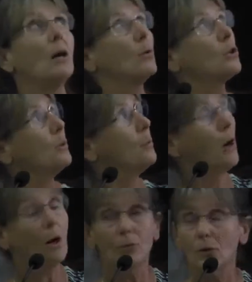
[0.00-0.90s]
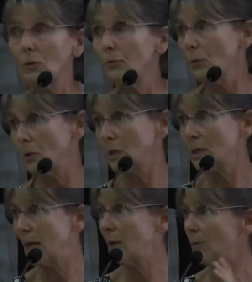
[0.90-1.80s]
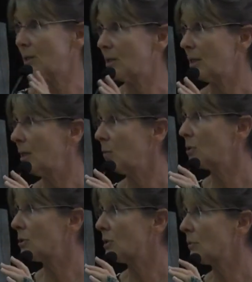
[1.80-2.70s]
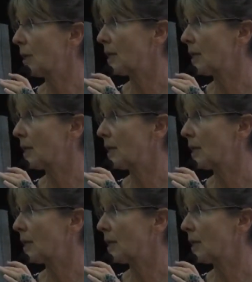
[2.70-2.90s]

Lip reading: will be offered the first time this year, which is the practice